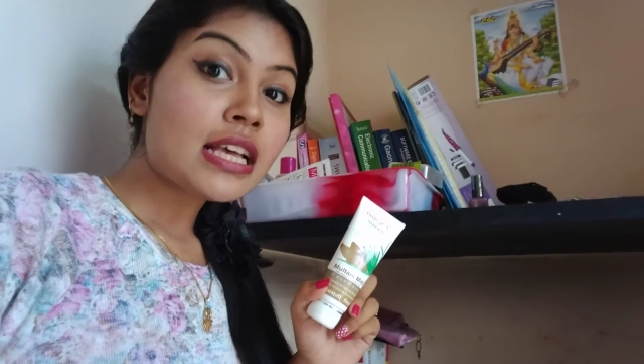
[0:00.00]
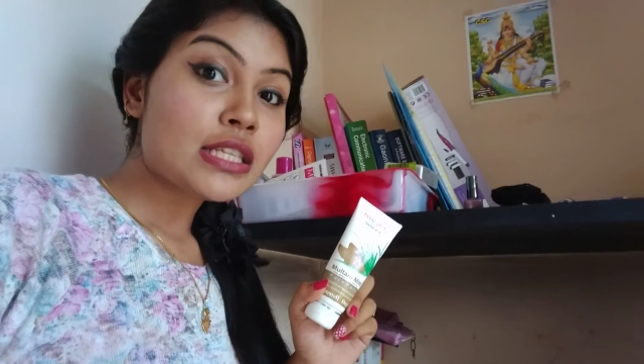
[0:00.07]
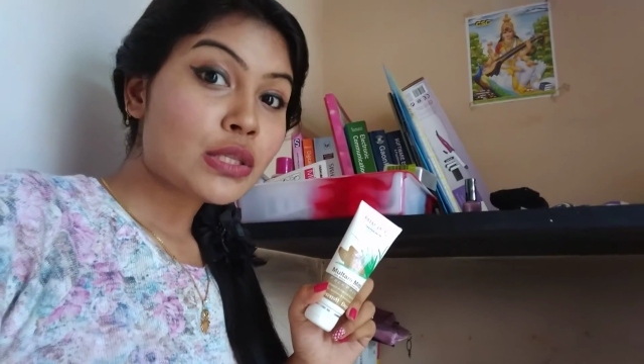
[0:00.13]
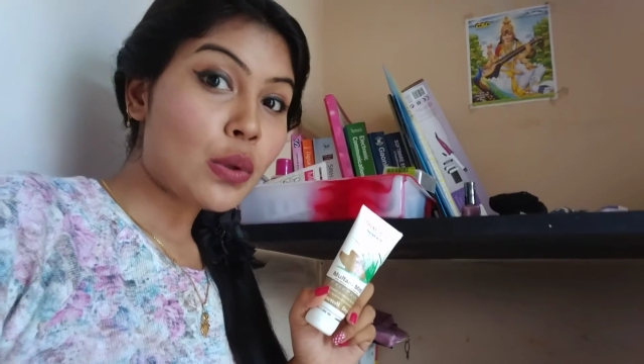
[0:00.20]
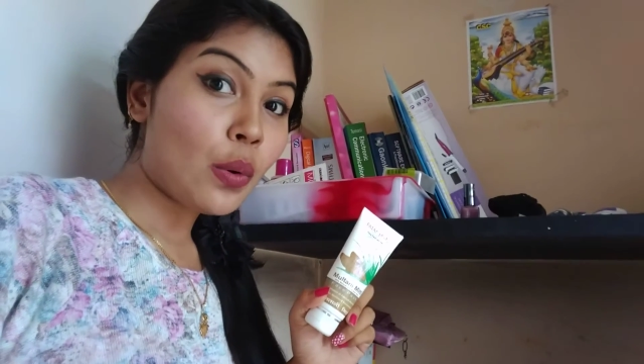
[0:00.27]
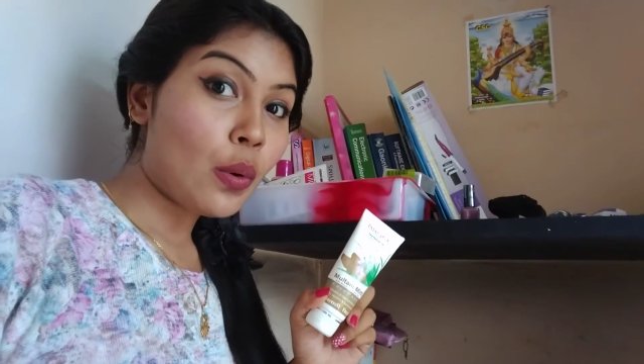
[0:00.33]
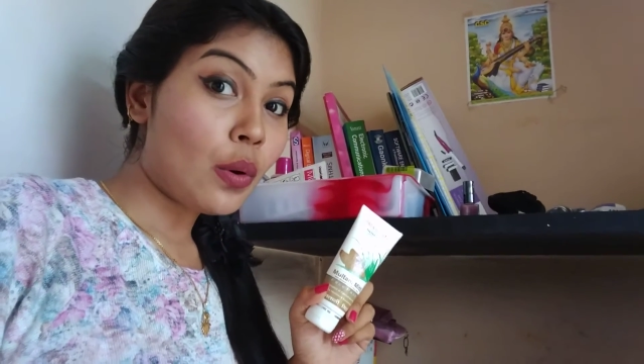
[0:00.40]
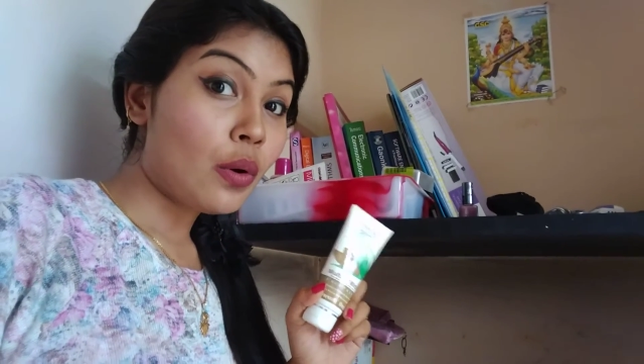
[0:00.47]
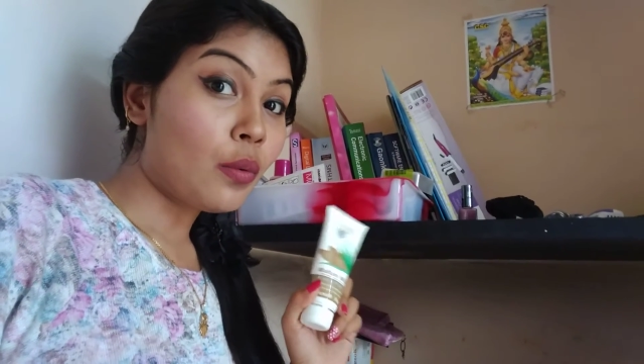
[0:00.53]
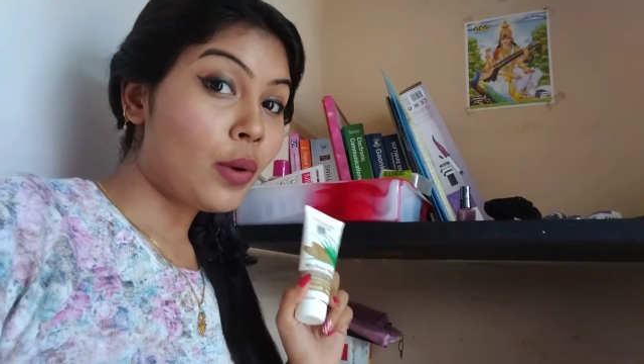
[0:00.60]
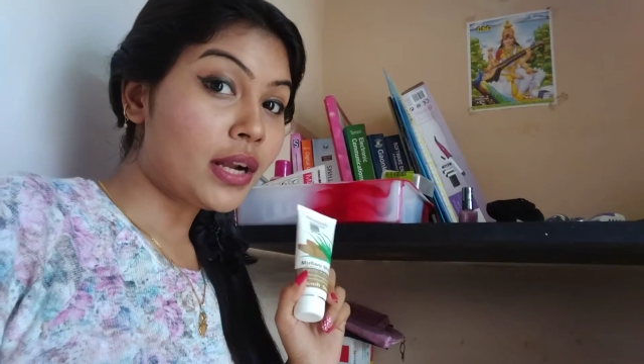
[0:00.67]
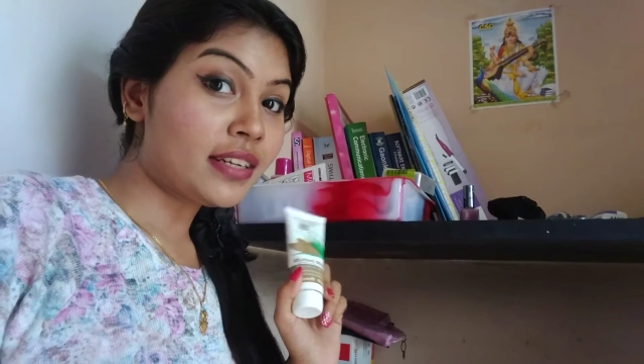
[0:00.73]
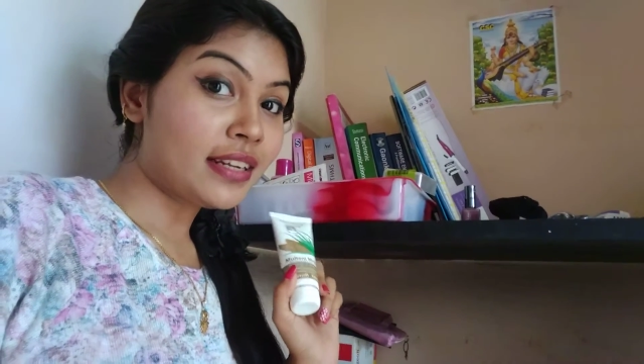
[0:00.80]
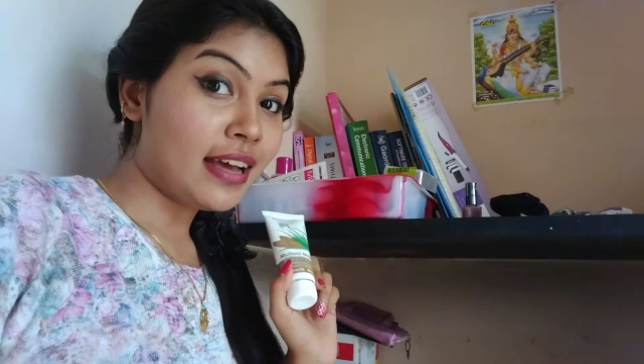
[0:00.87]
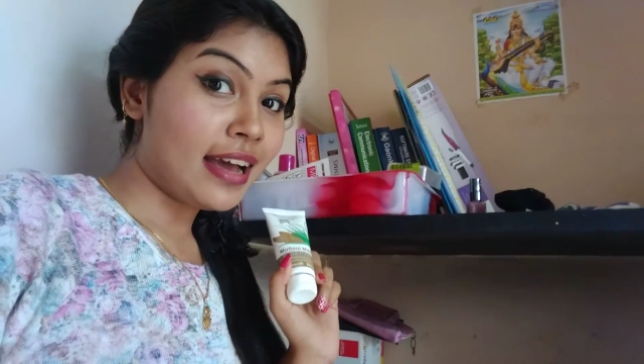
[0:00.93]
So
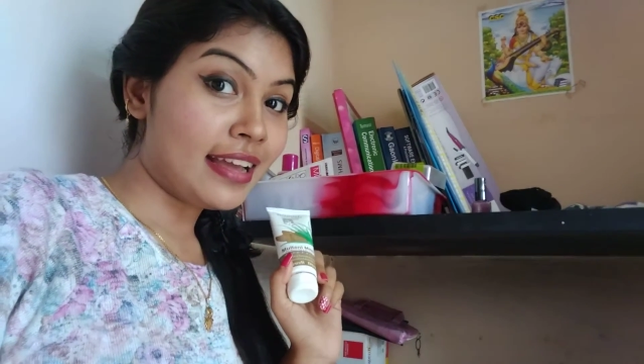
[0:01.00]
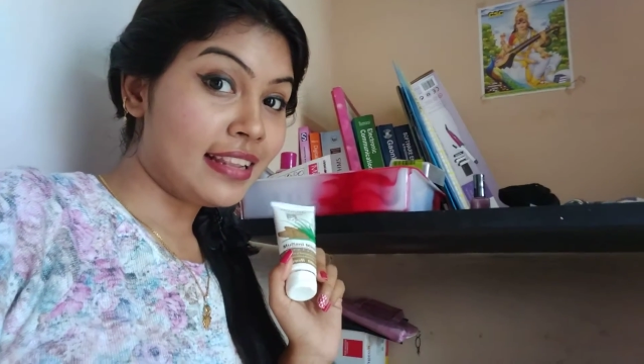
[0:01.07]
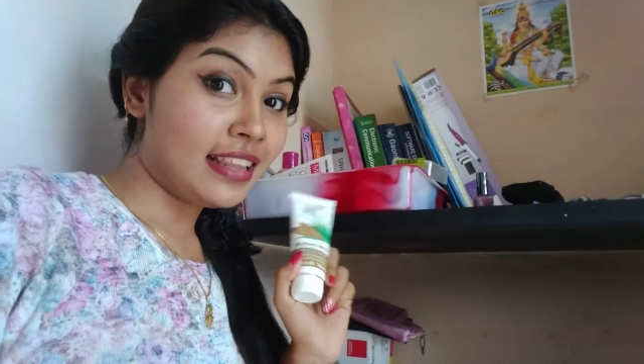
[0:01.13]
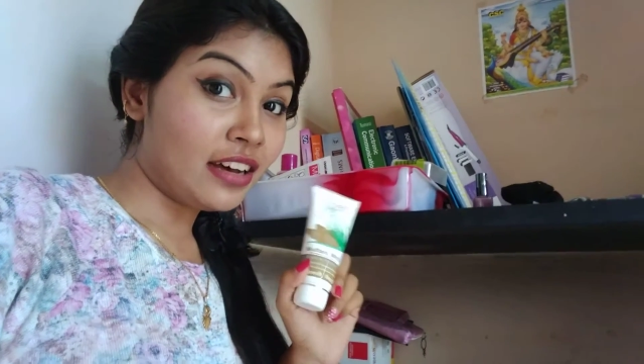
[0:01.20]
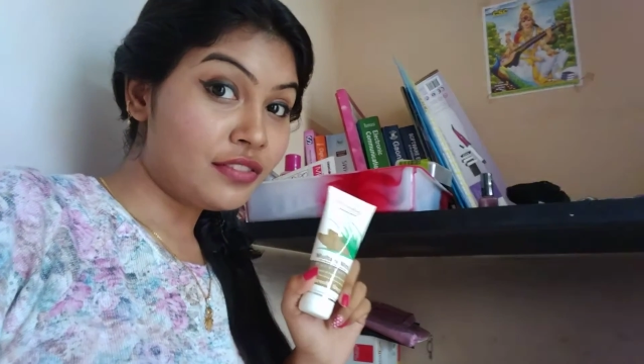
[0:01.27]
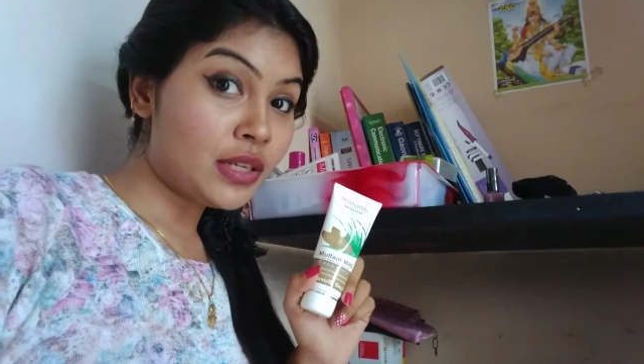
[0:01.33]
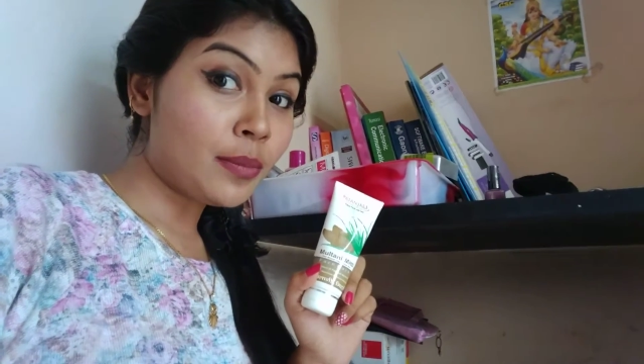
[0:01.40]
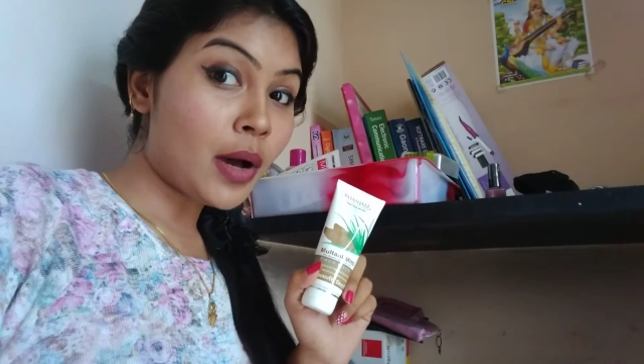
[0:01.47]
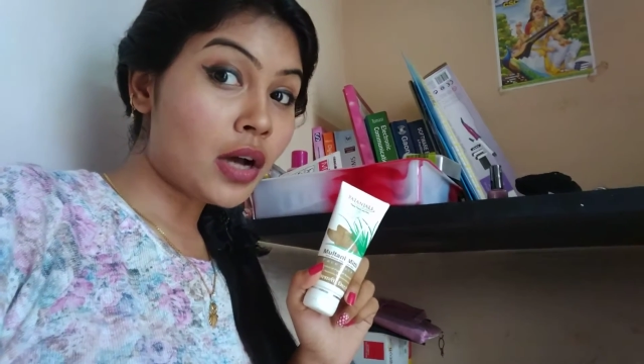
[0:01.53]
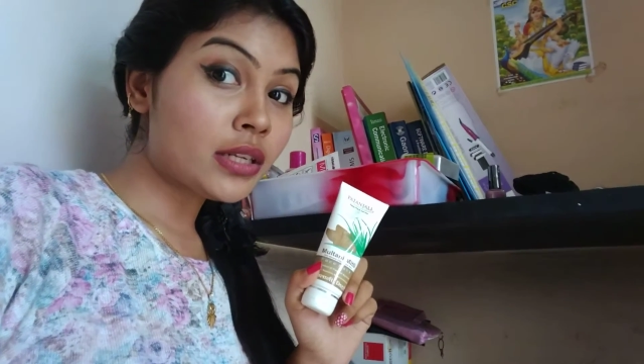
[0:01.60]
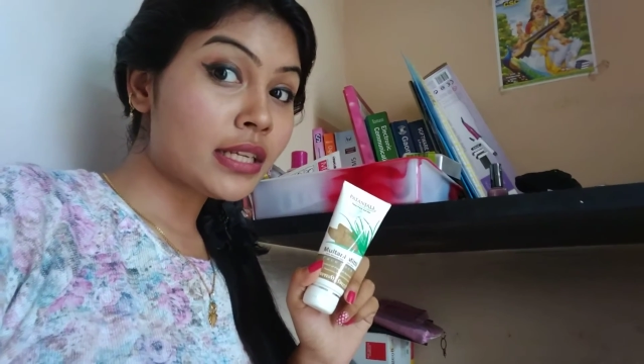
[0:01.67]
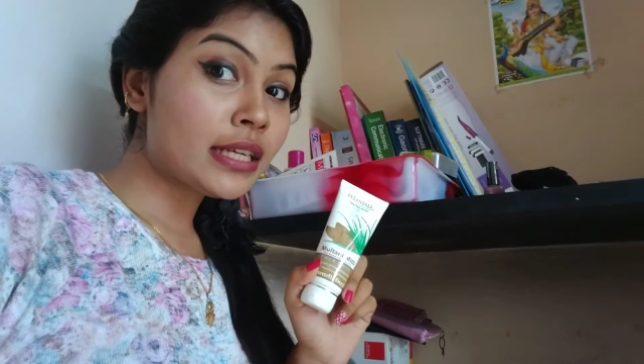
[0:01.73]
what I loved about